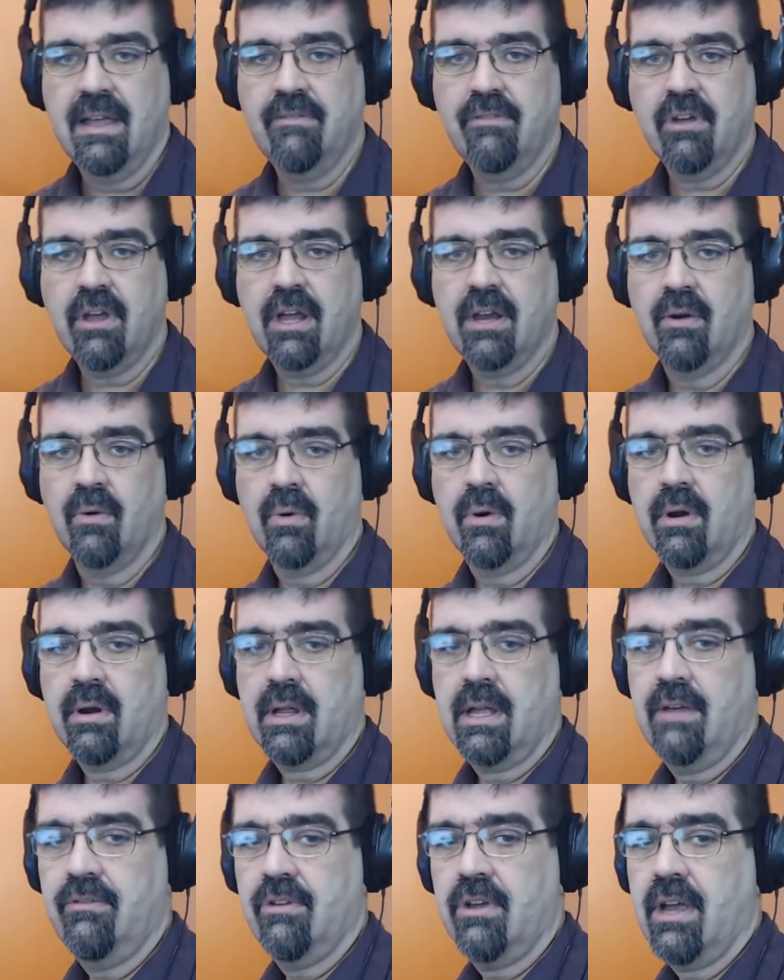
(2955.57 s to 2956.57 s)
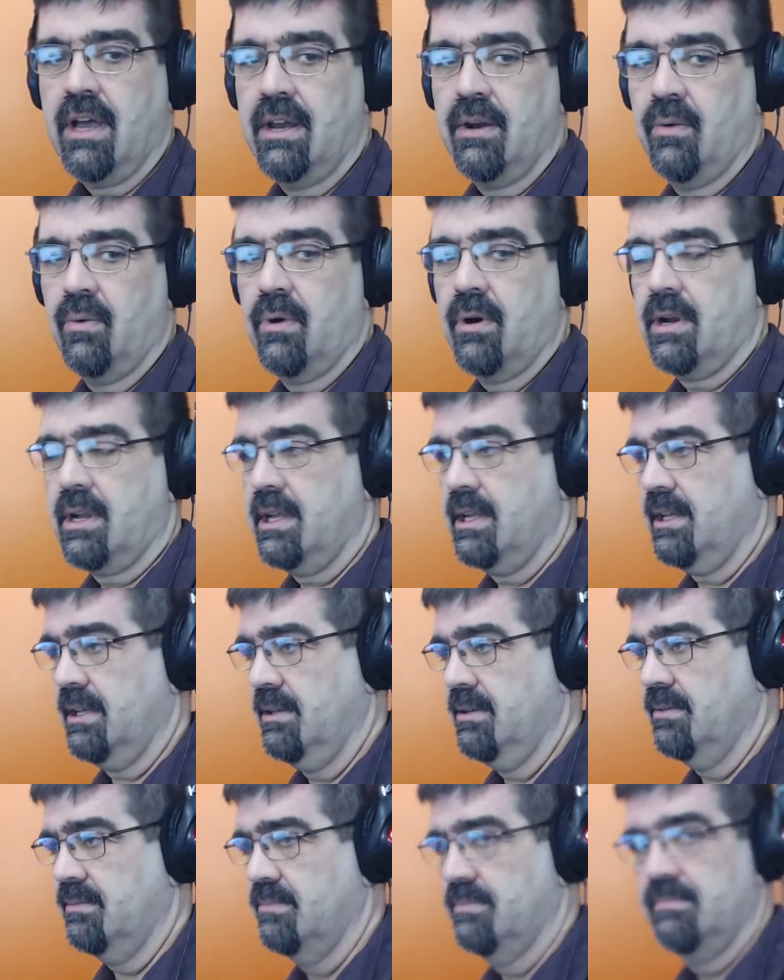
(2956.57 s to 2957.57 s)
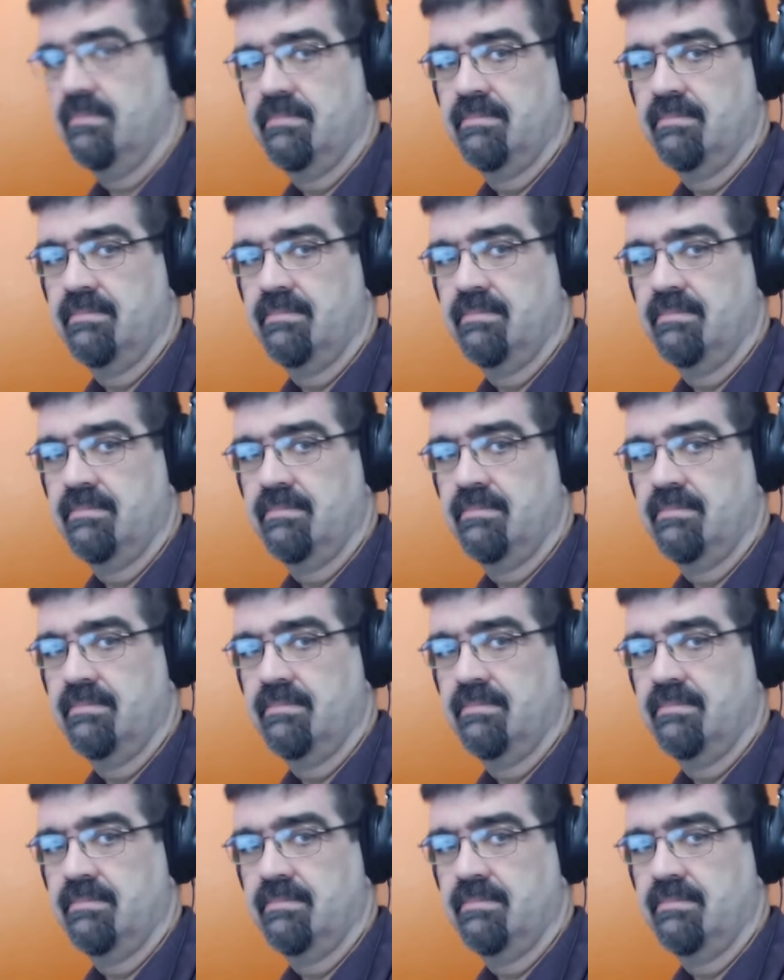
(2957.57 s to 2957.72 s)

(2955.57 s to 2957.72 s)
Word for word: you got it working?